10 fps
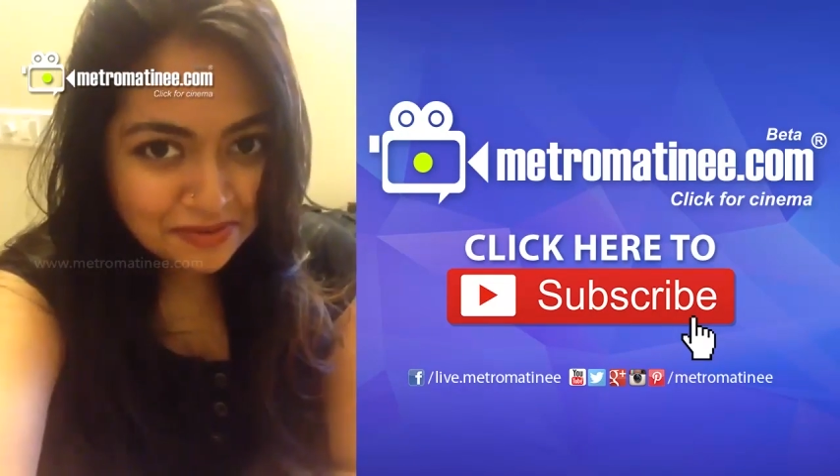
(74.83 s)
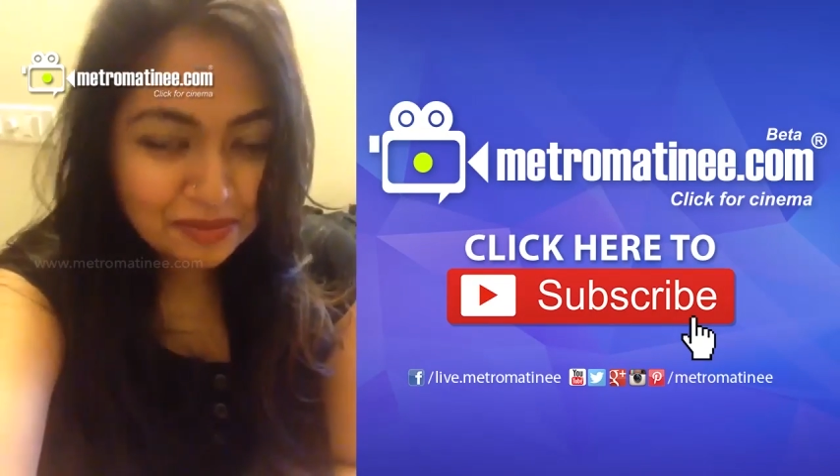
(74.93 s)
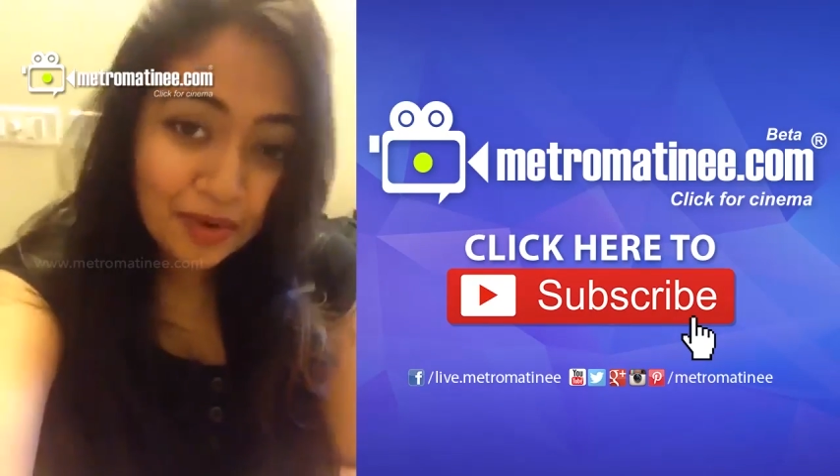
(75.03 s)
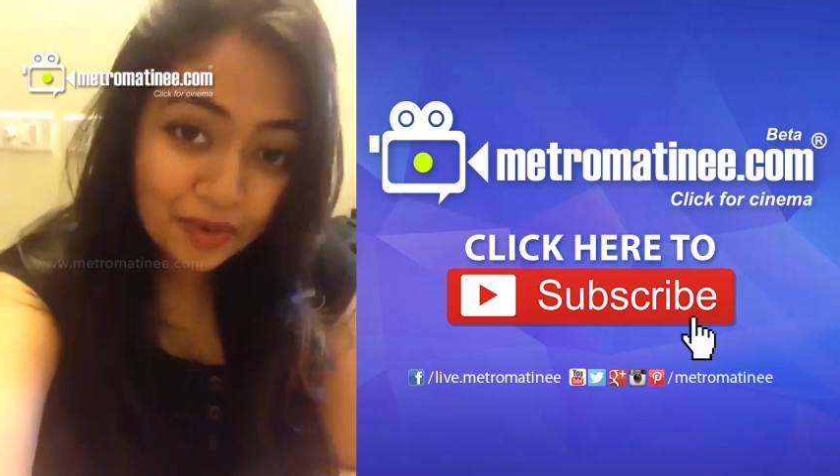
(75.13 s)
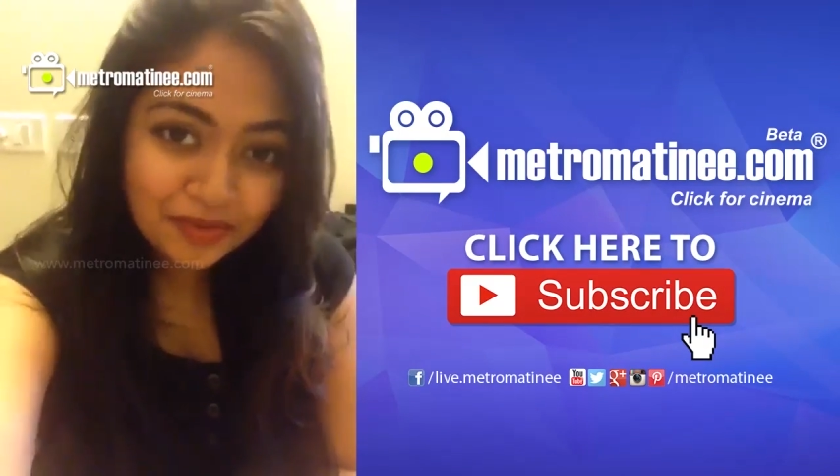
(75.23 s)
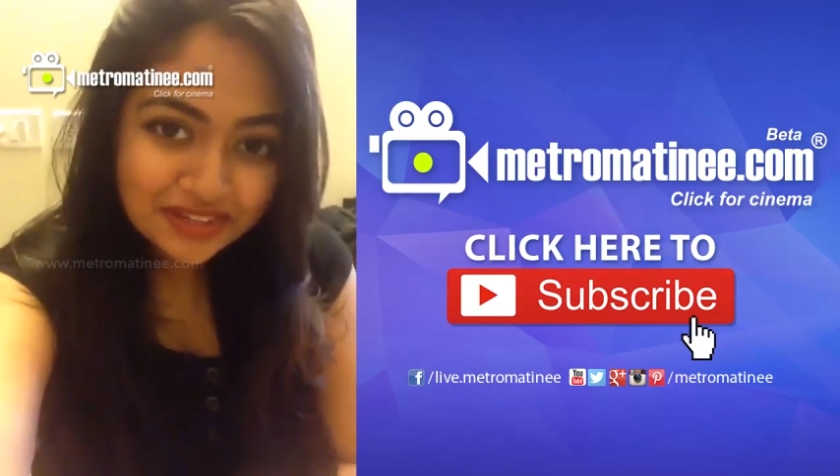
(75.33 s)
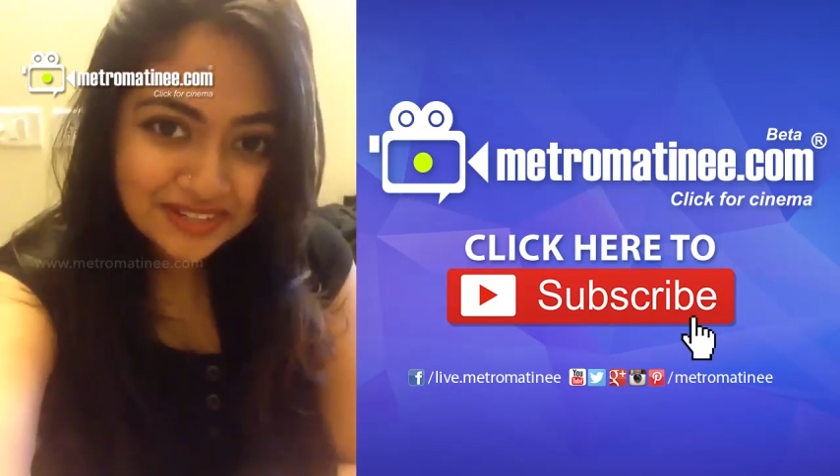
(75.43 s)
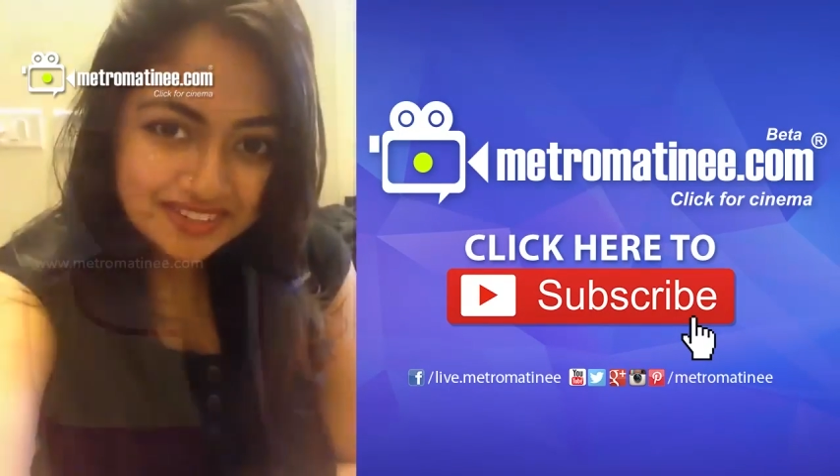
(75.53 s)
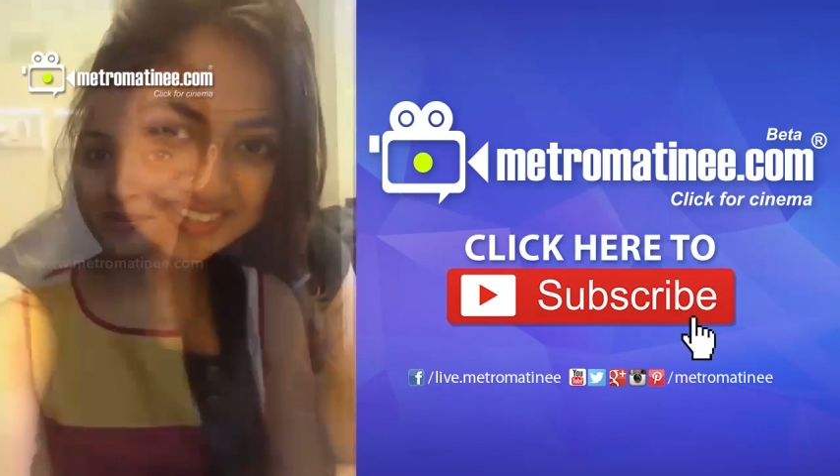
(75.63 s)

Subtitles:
for more videos.